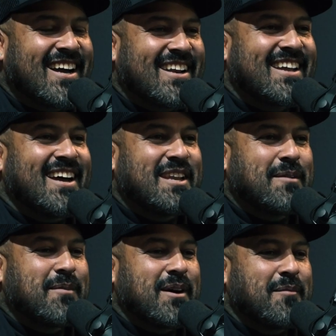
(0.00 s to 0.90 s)
I got a guy
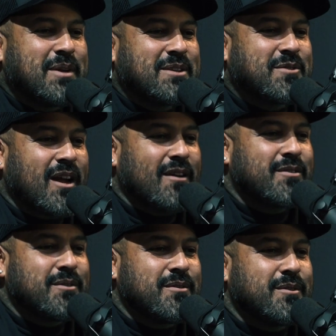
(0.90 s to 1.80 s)
named Big Trav
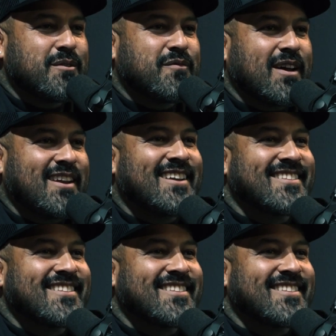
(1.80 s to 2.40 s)
who can find